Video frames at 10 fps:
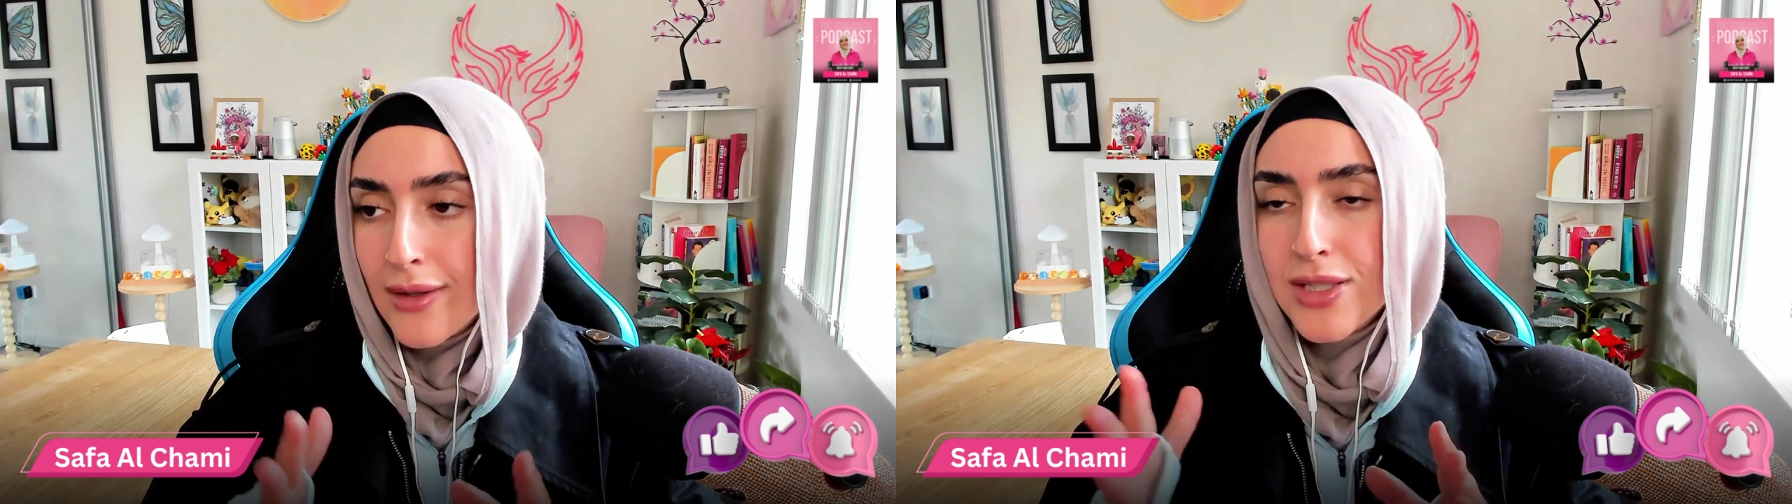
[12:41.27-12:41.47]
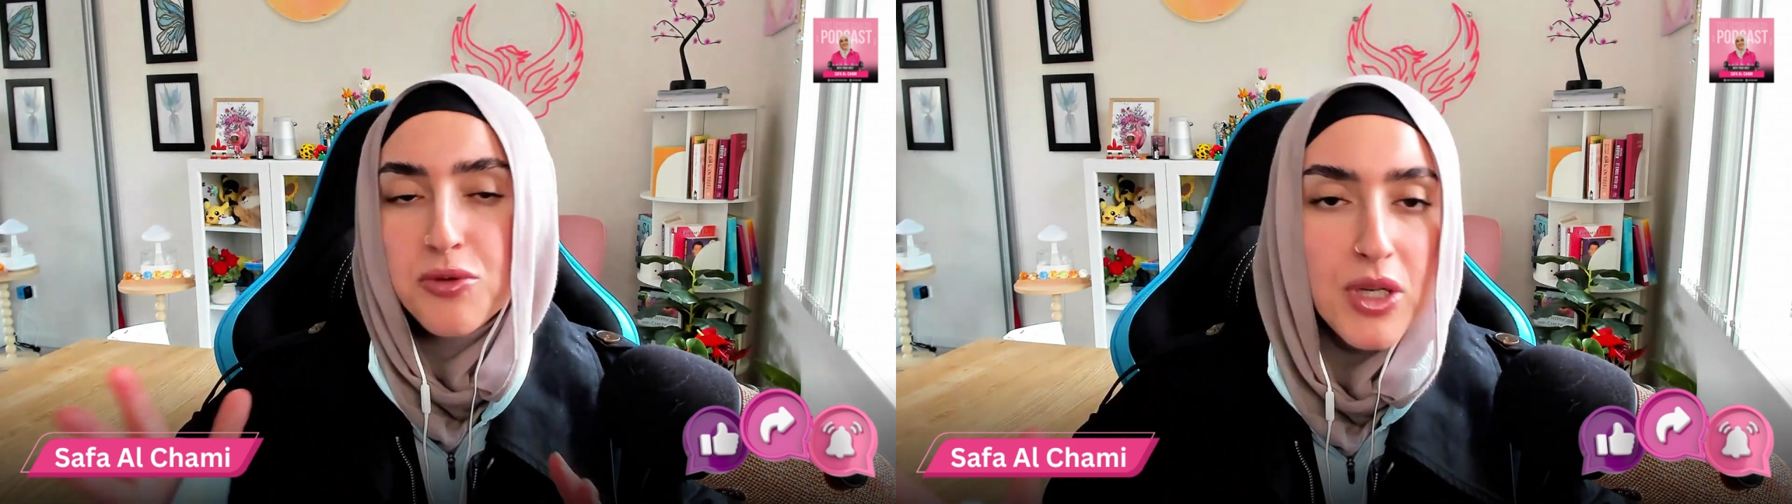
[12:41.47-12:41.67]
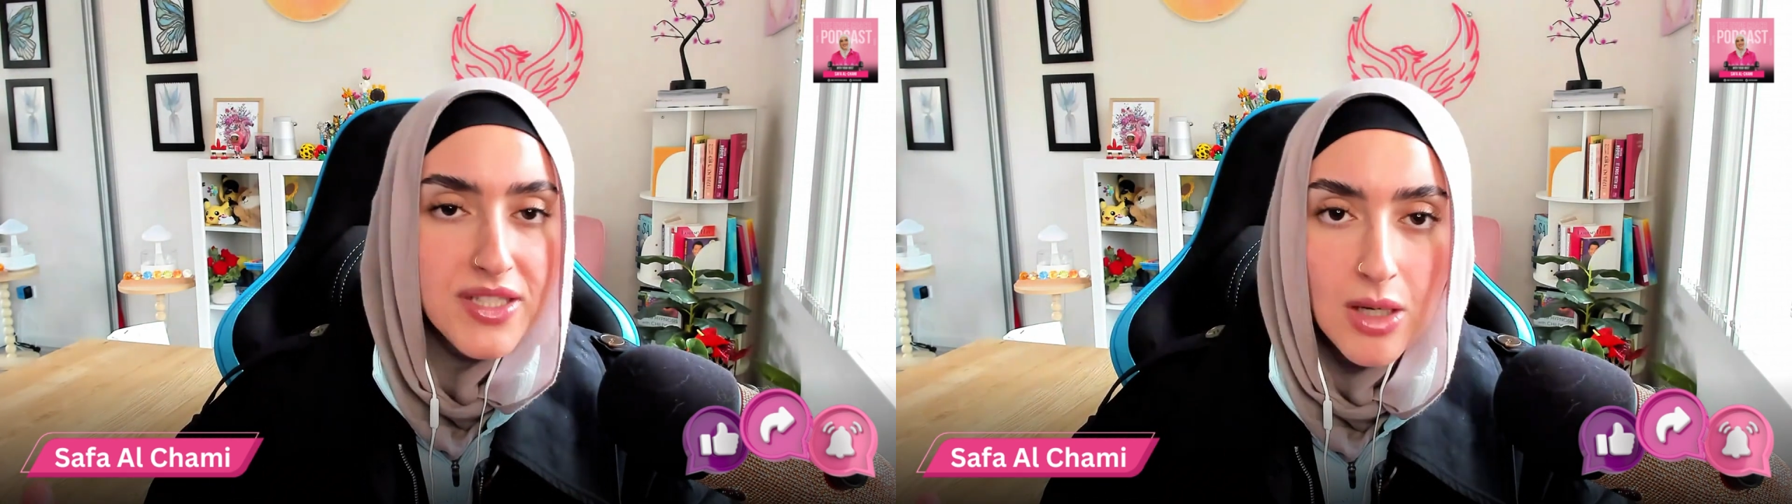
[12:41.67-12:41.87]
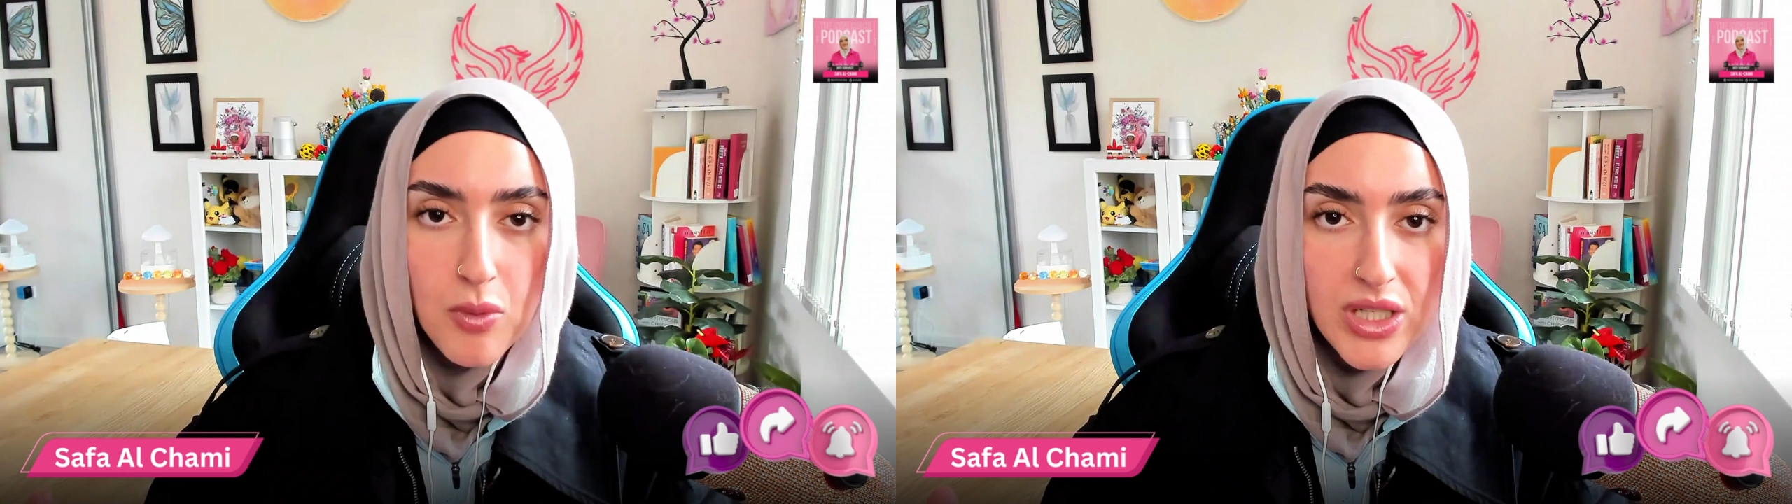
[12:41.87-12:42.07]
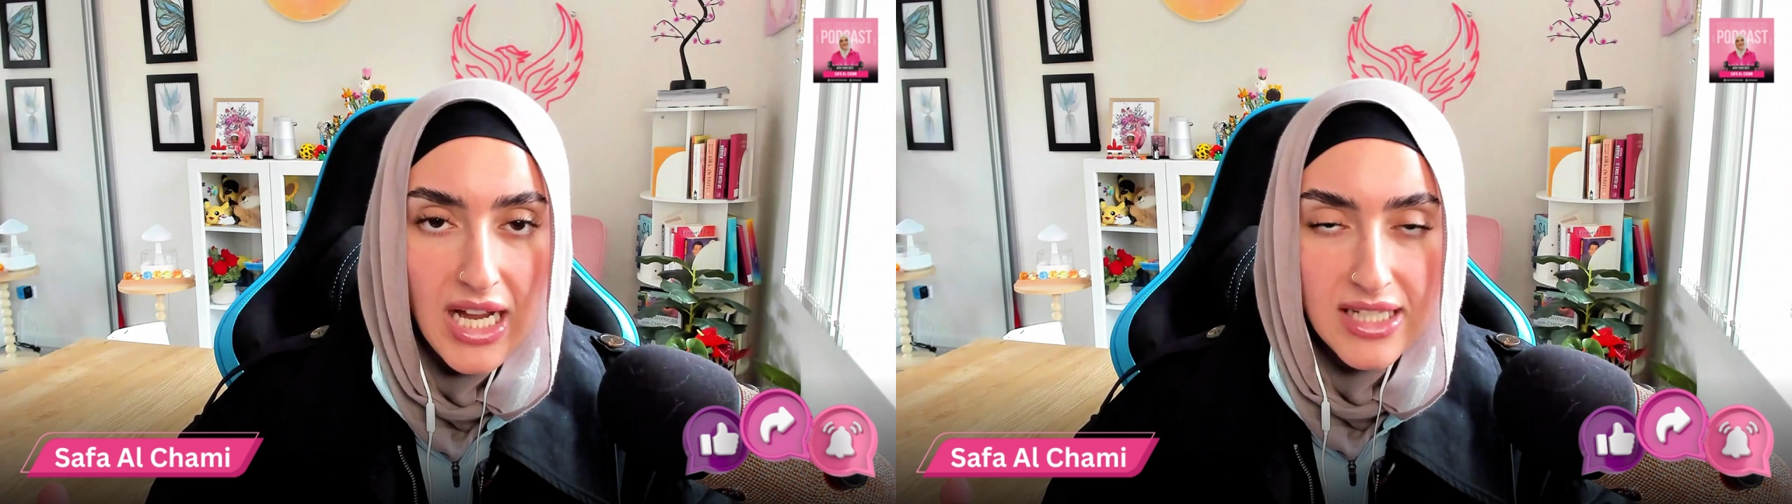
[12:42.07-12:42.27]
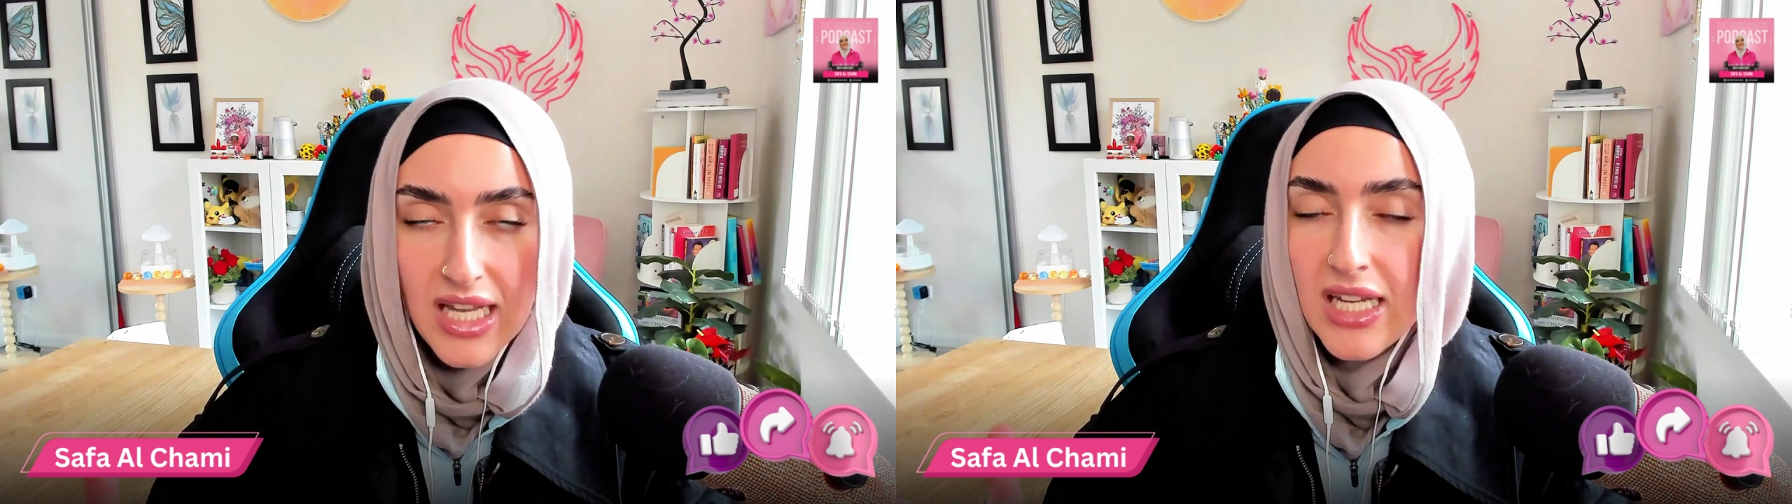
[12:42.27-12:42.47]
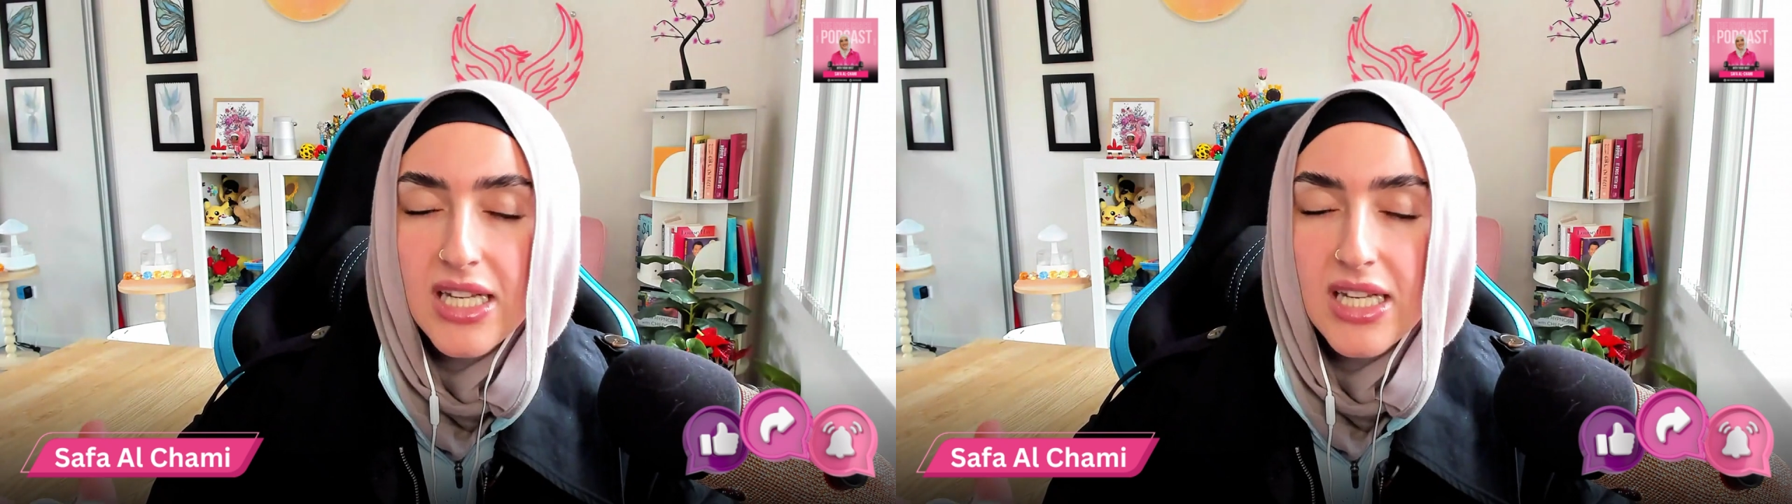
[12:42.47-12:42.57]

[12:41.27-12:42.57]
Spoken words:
Just because someone has an